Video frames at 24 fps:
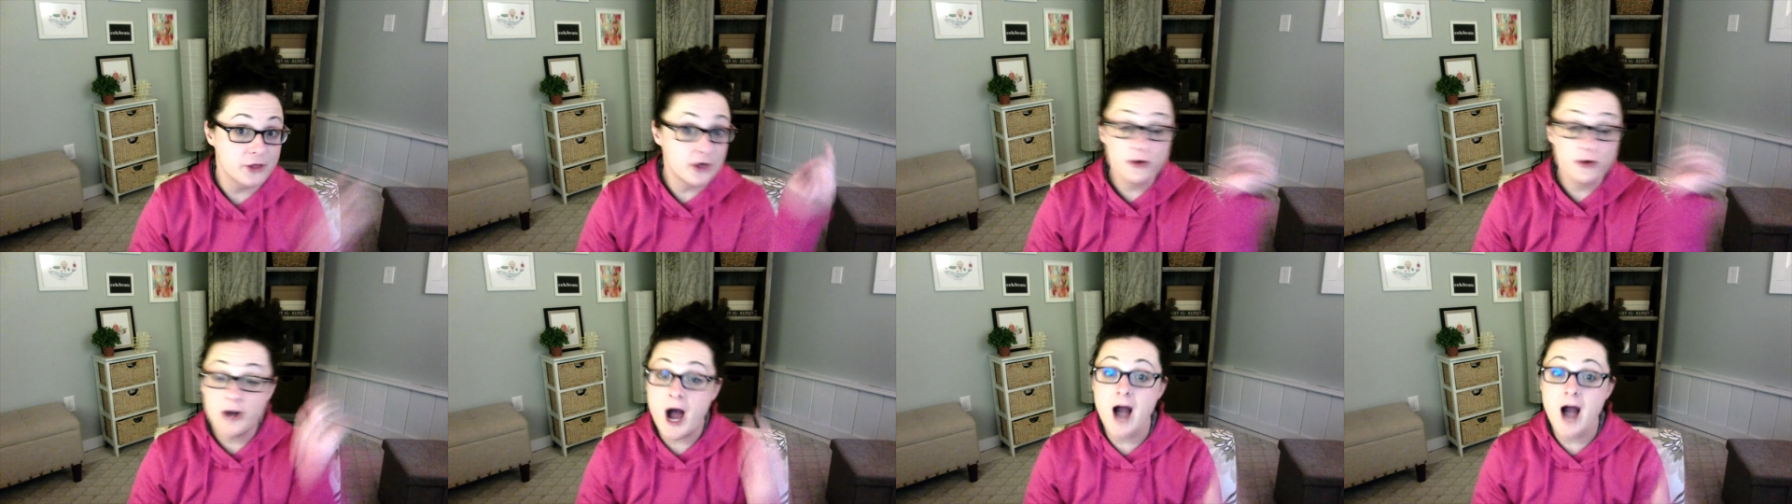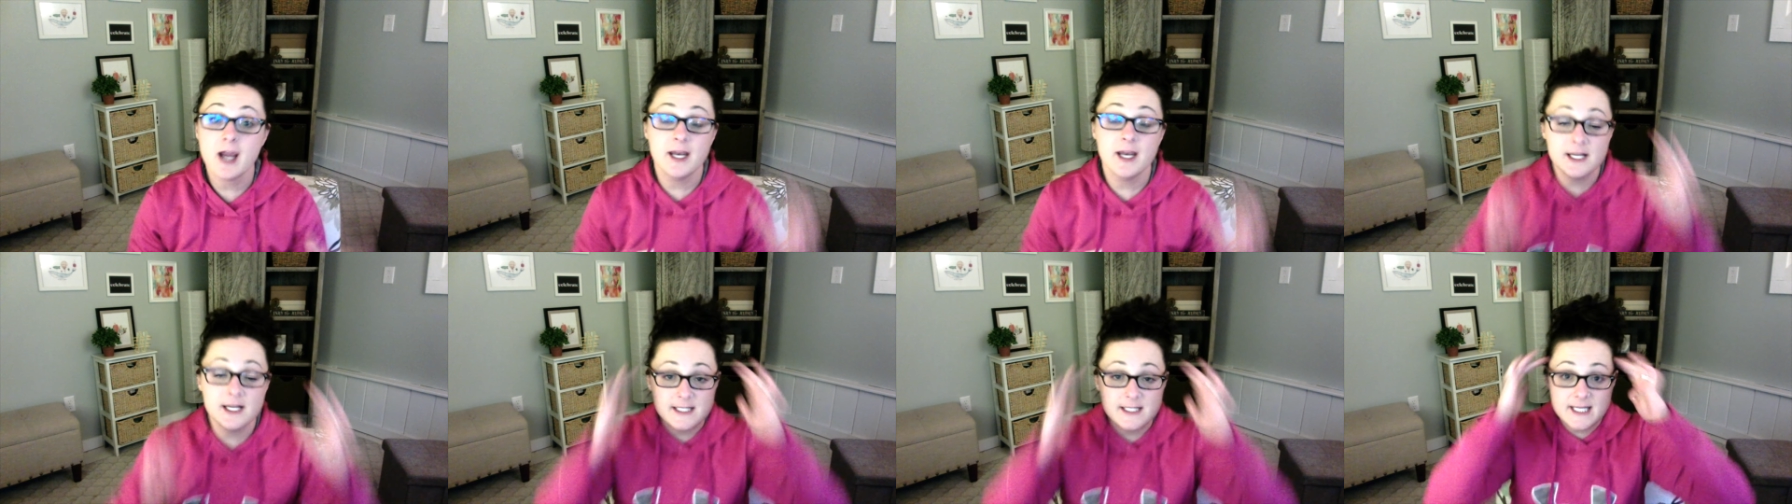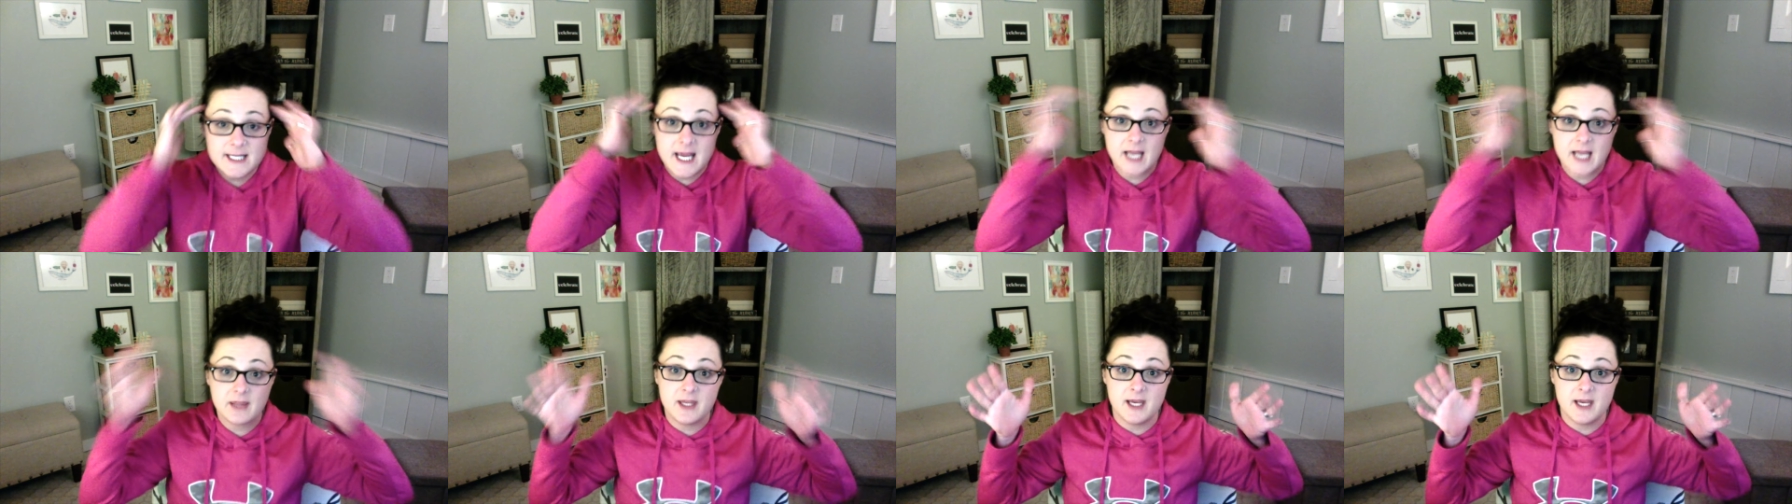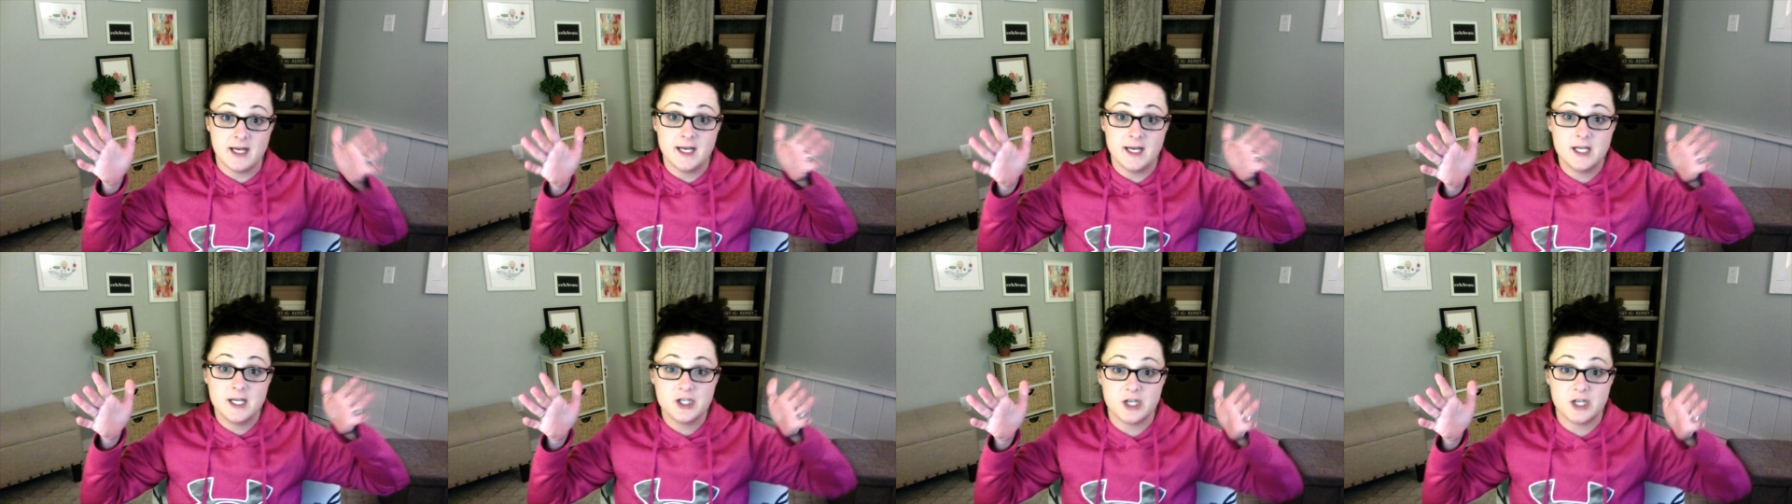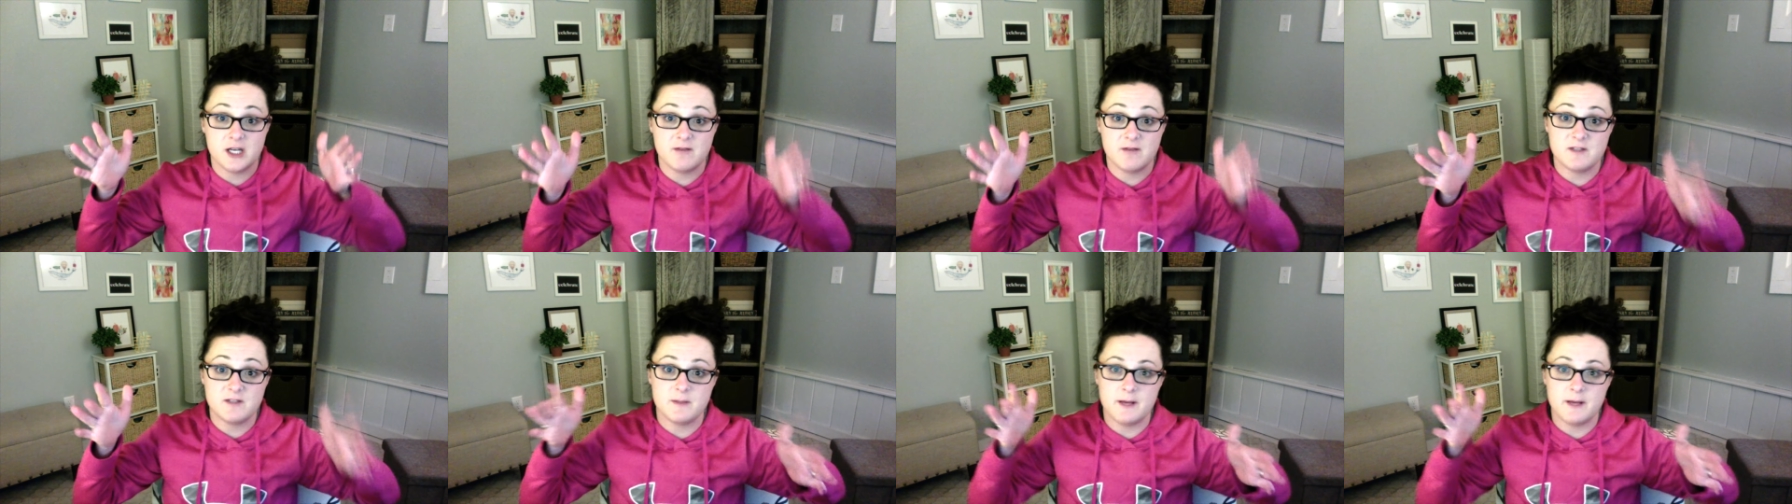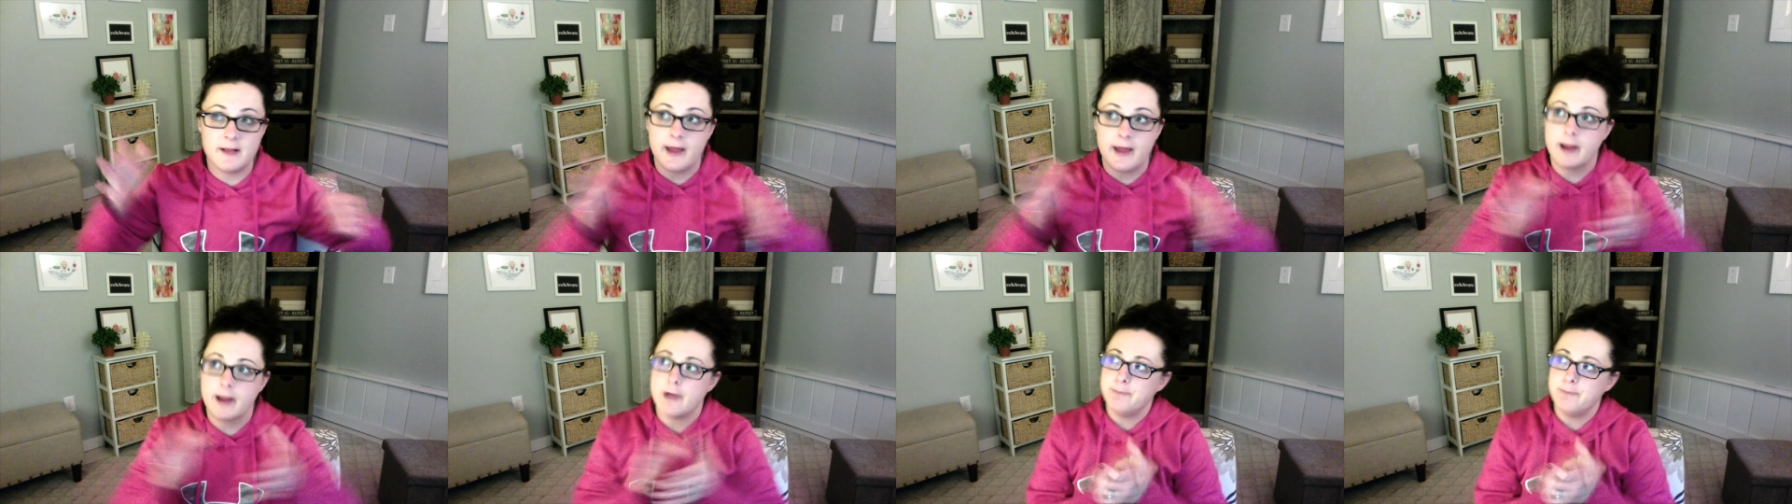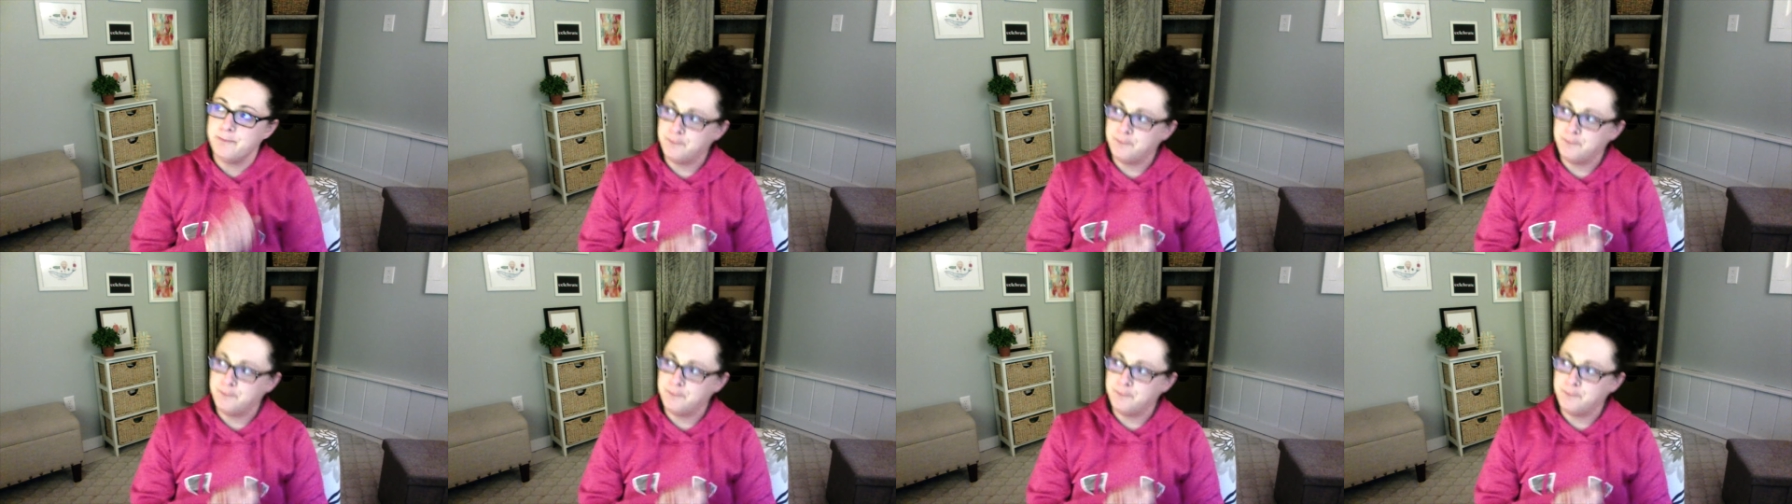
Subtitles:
not going to take the initiative to be like,